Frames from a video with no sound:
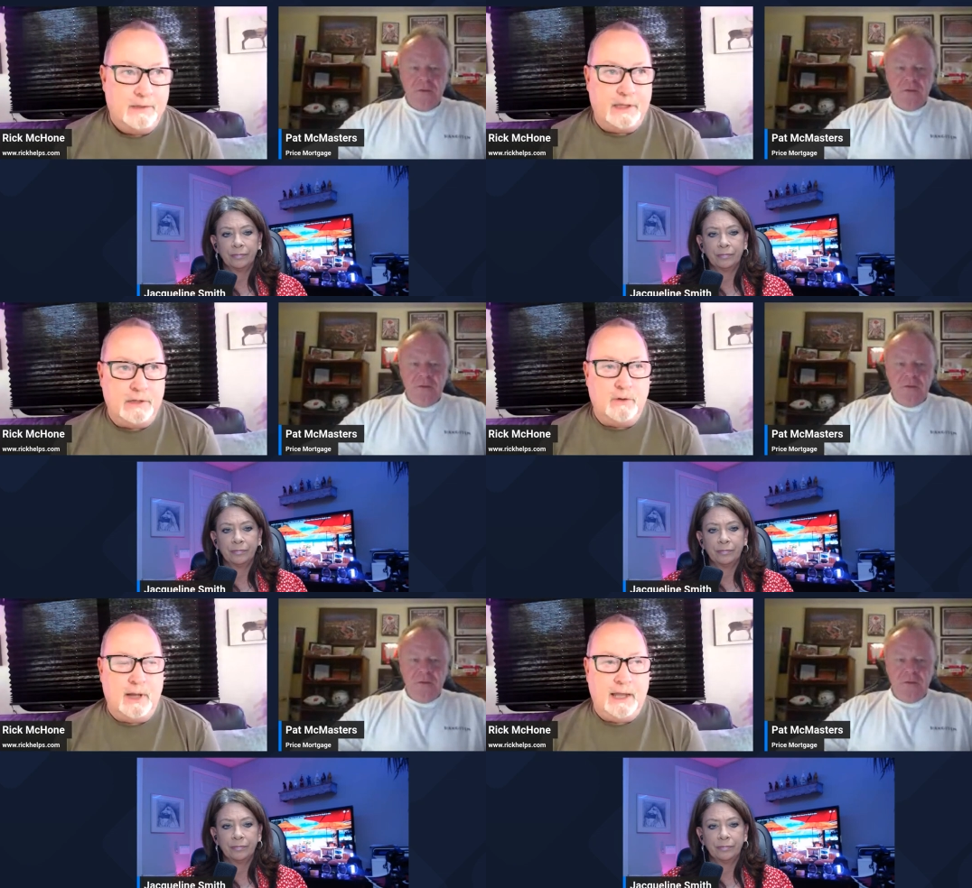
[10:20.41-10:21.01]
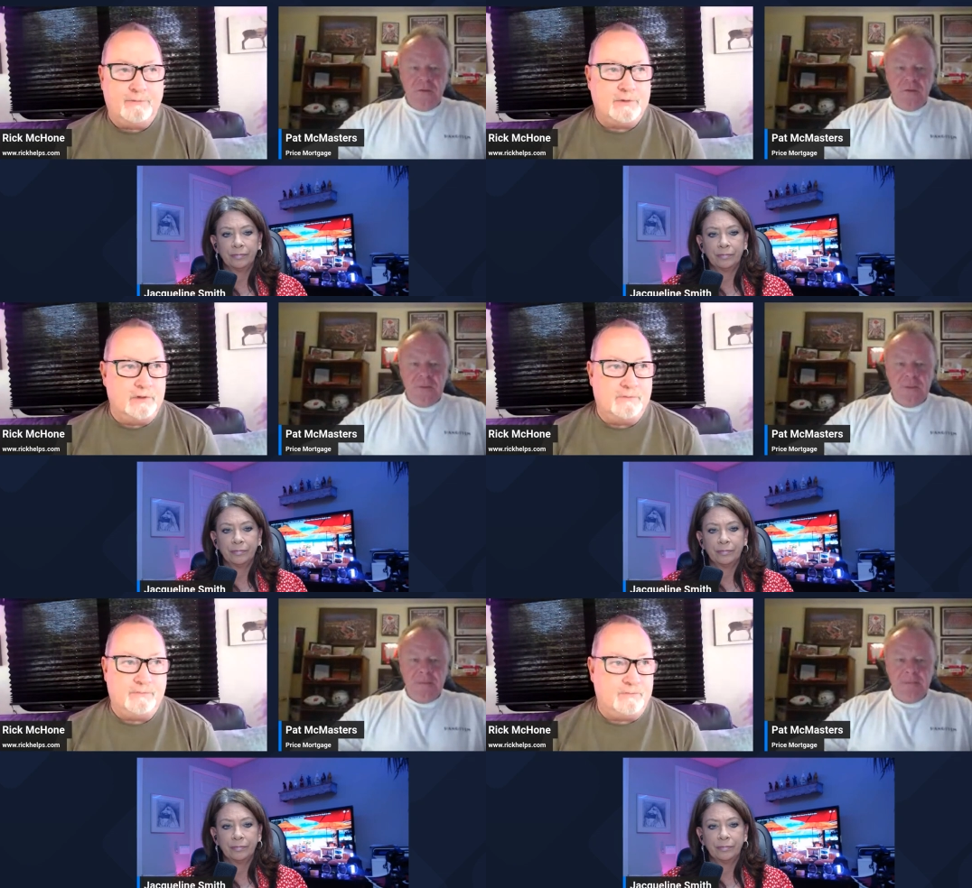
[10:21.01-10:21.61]
Speaker 1: then you have
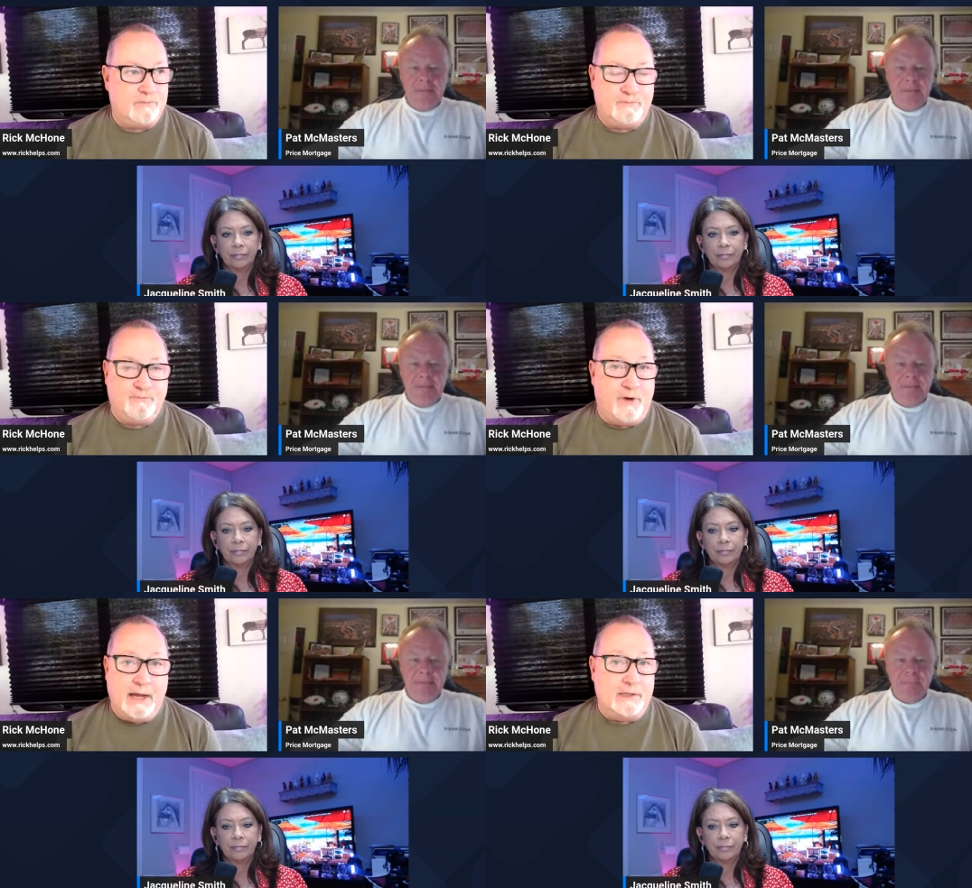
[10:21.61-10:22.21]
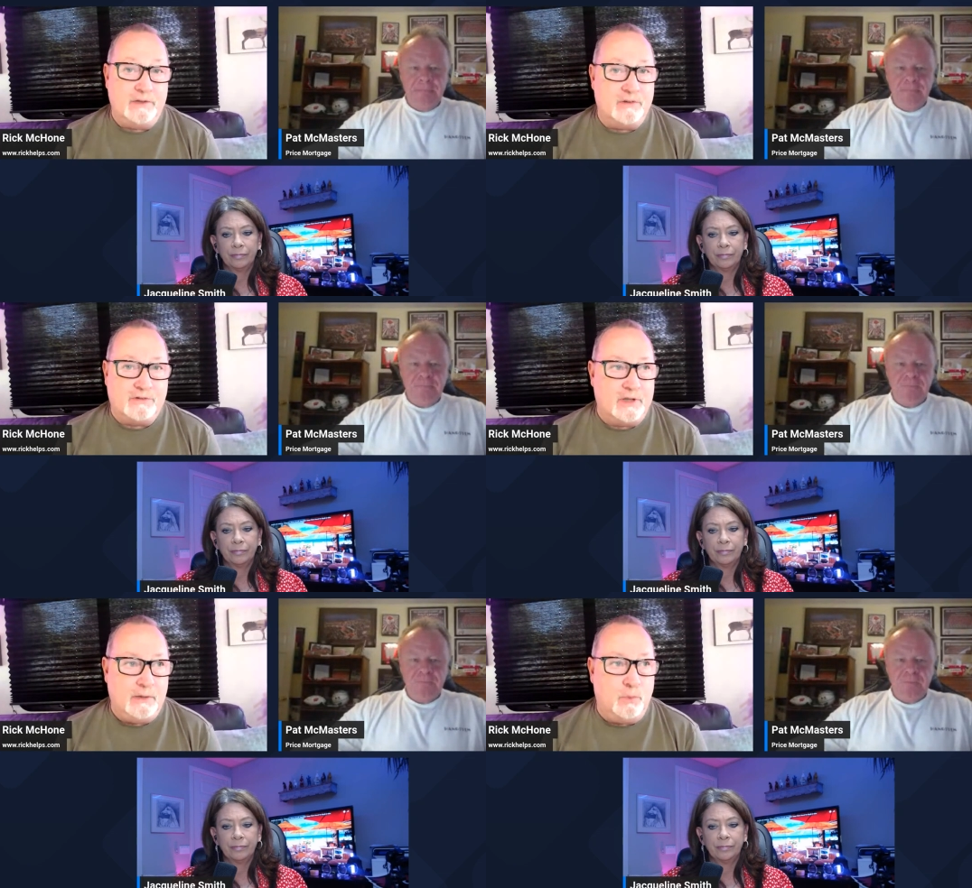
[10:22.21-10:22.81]
to finally
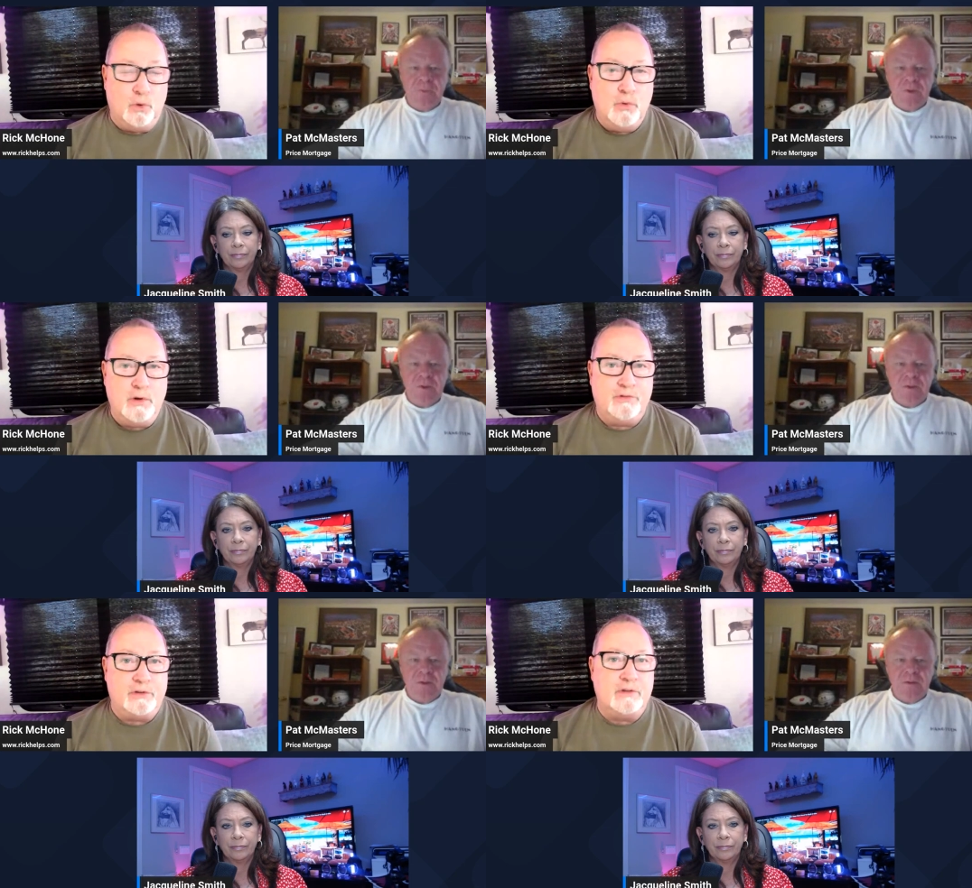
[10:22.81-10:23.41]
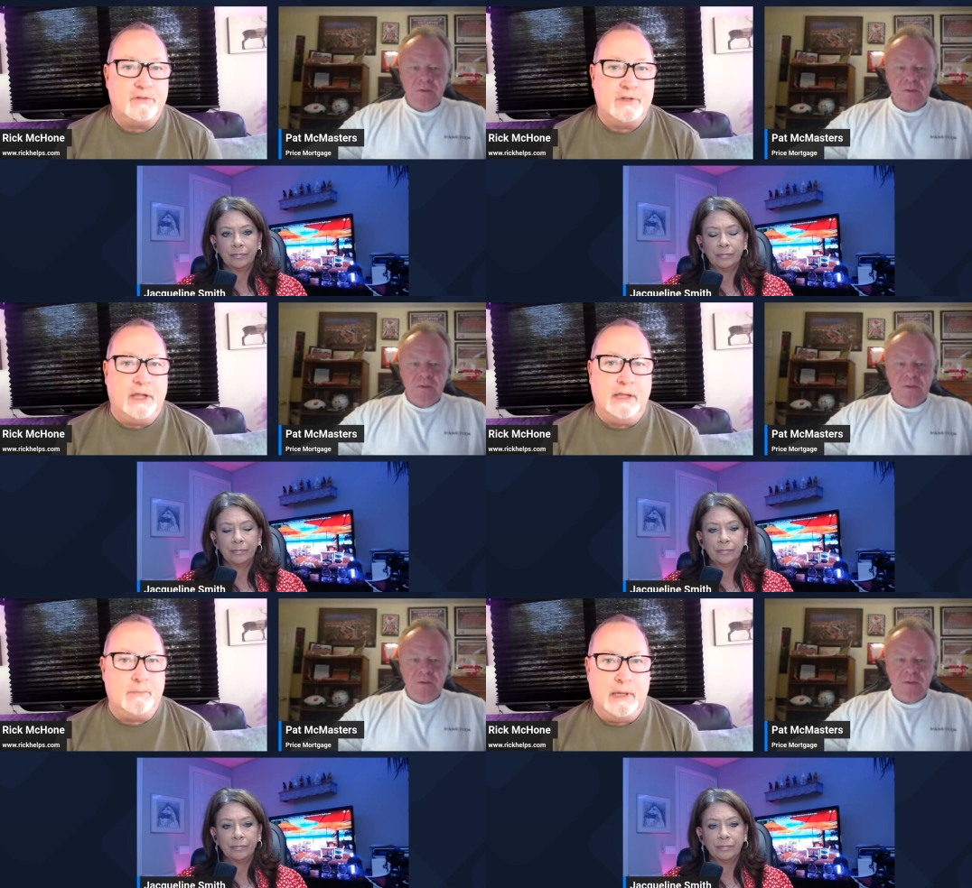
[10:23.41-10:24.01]
just say, well, who is it that's
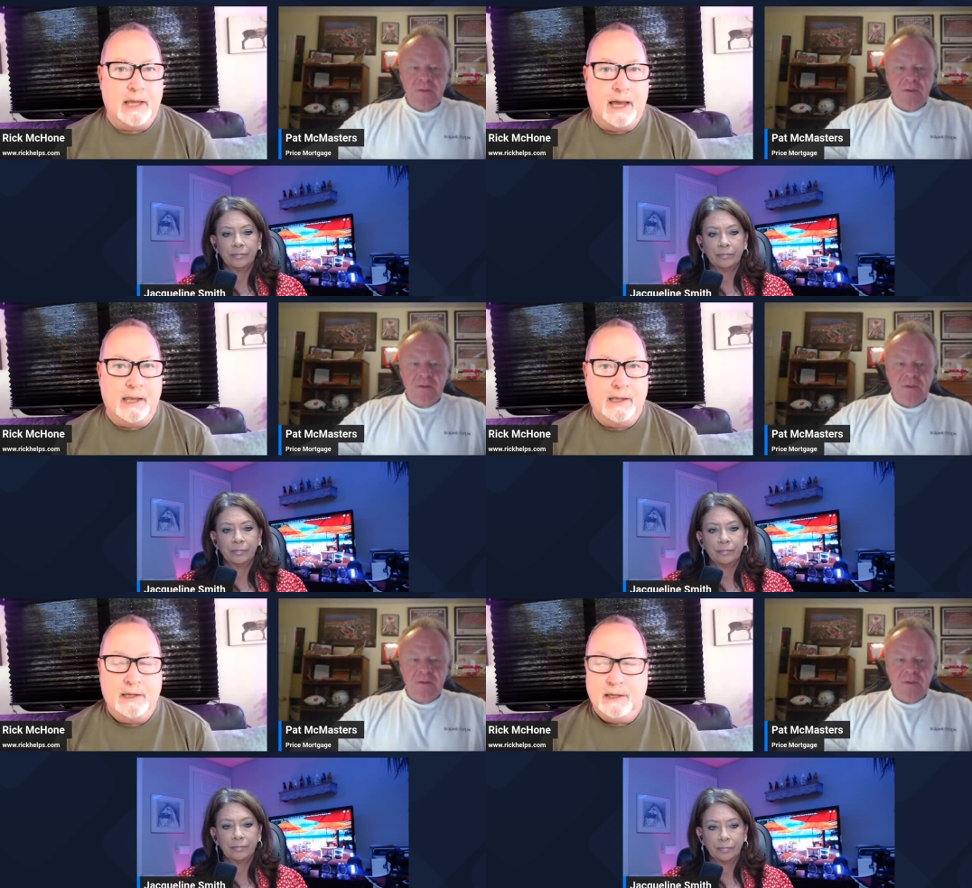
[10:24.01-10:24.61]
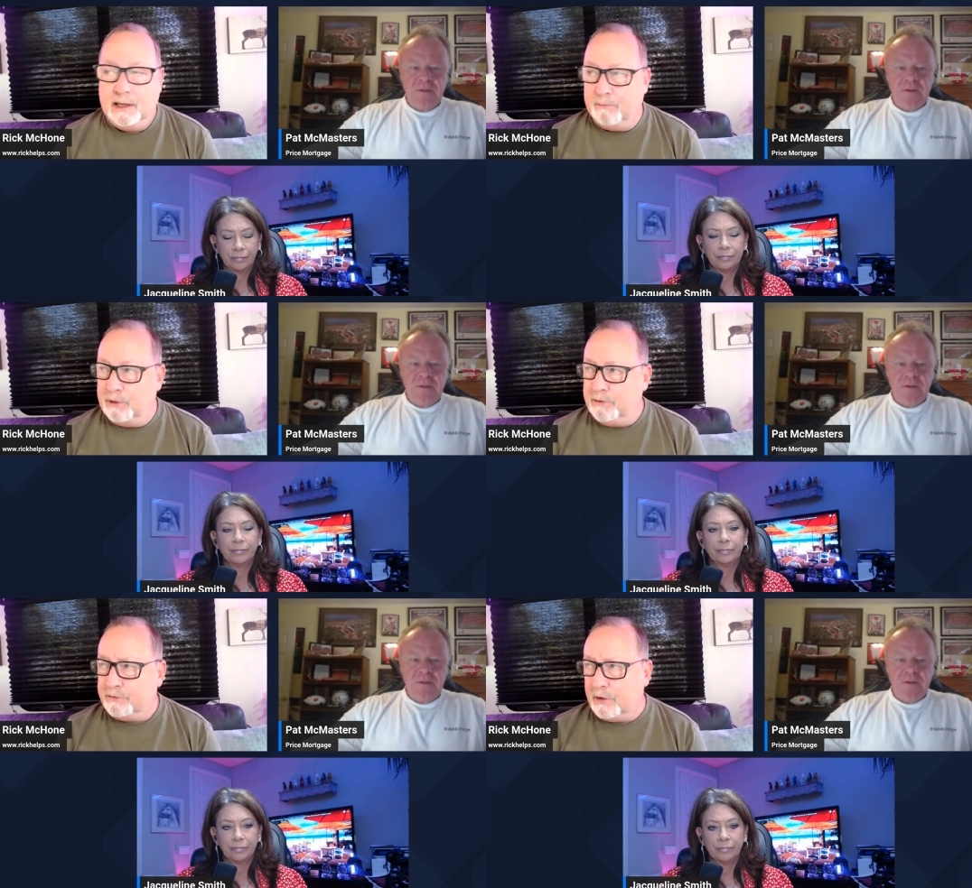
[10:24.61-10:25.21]
telling me that? And
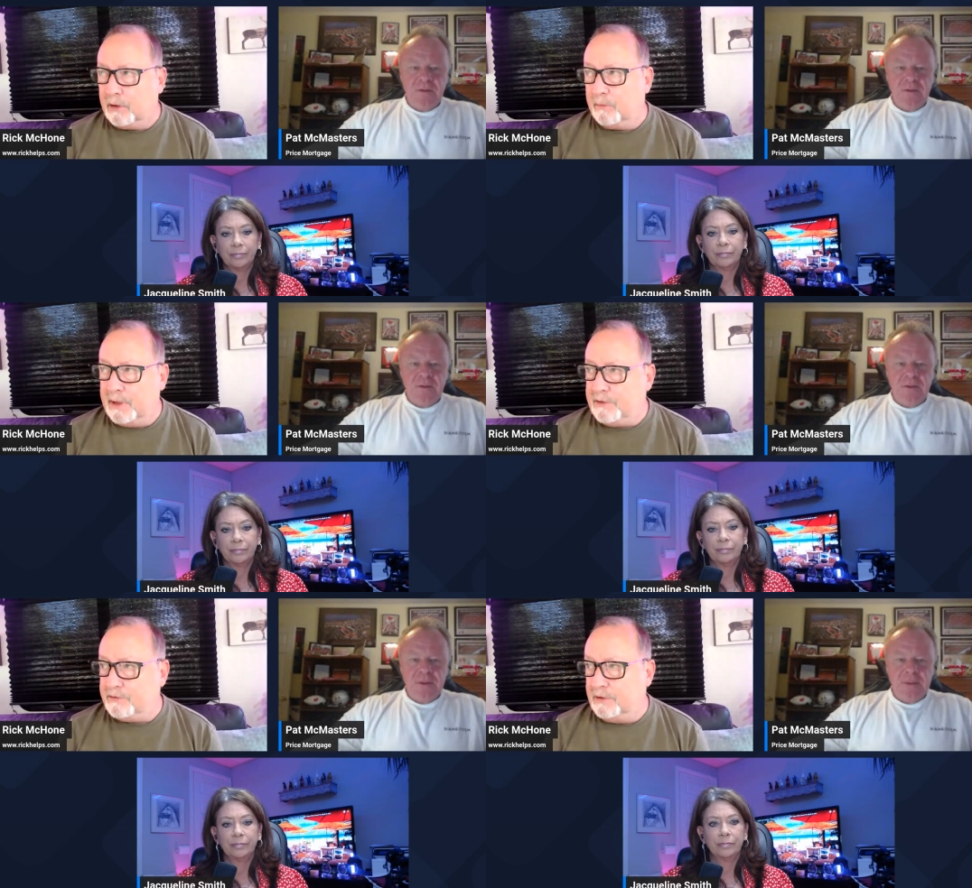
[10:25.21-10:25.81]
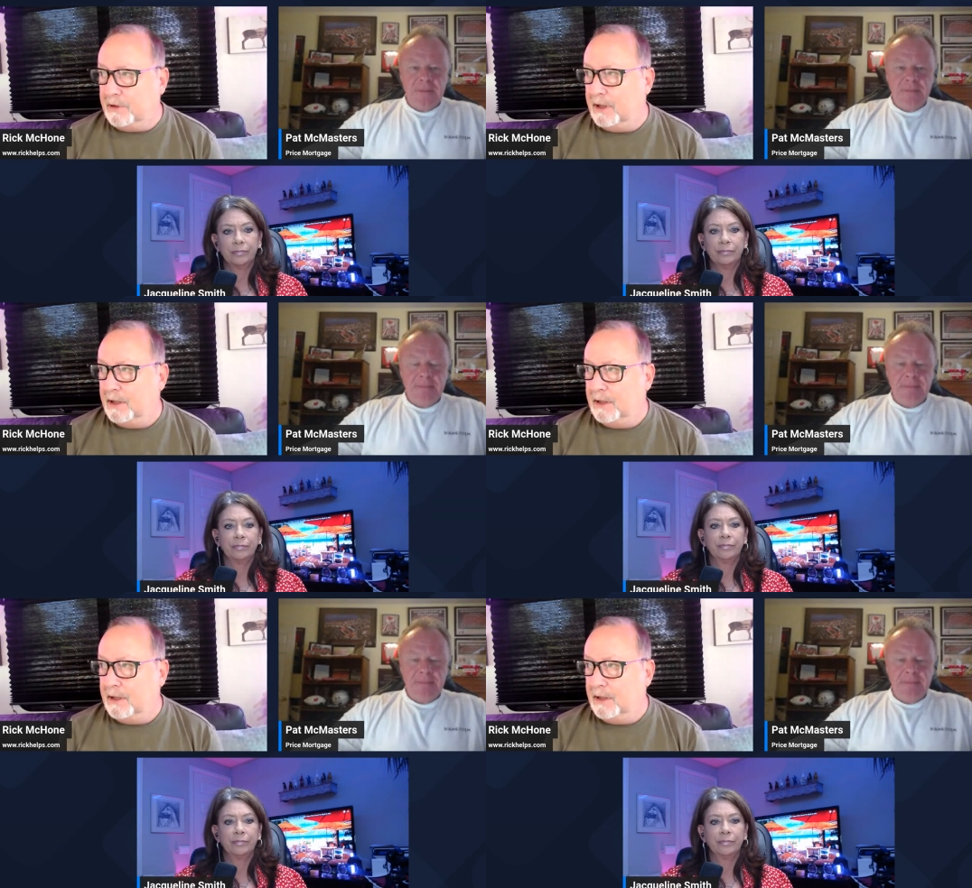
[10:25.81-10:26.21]
when you start reaching